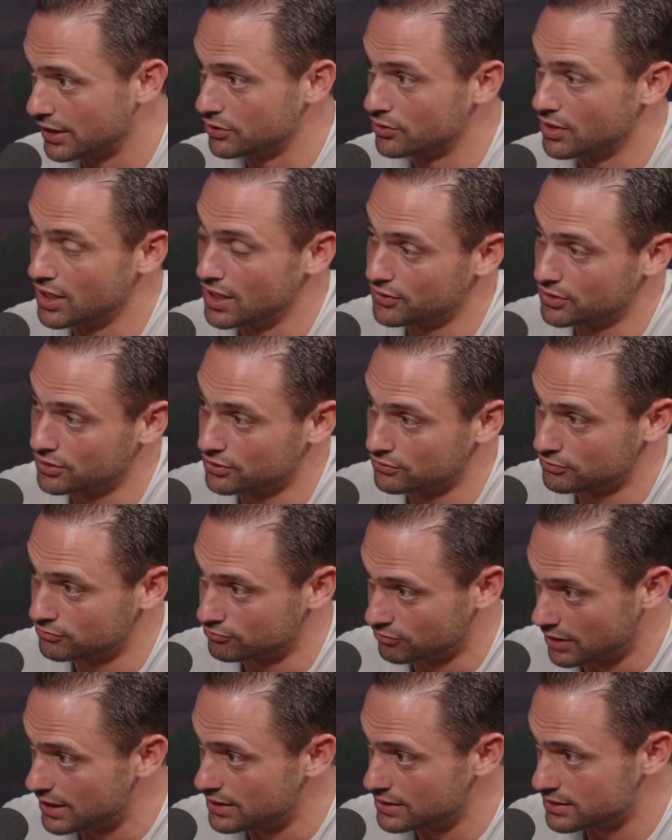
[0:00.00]
You have your
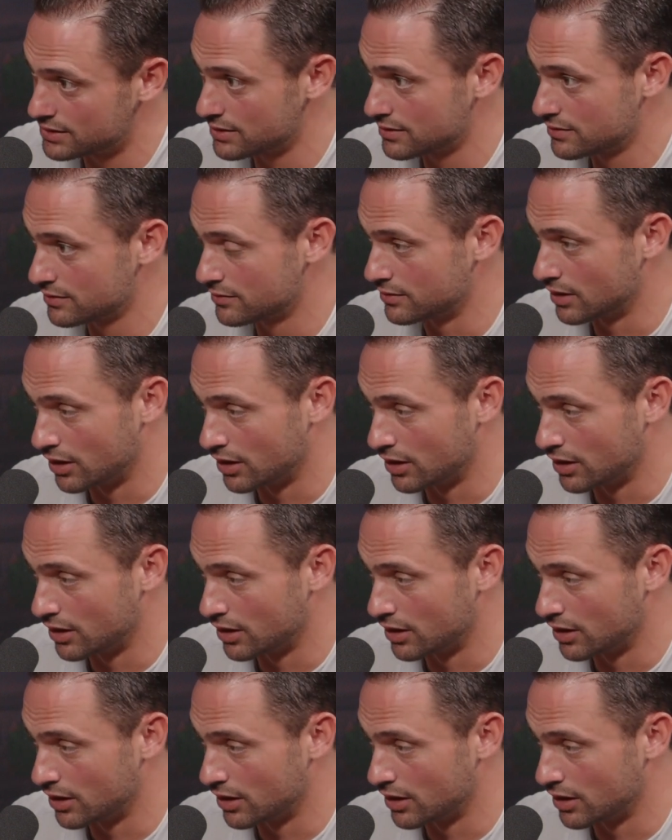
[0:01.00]
rents,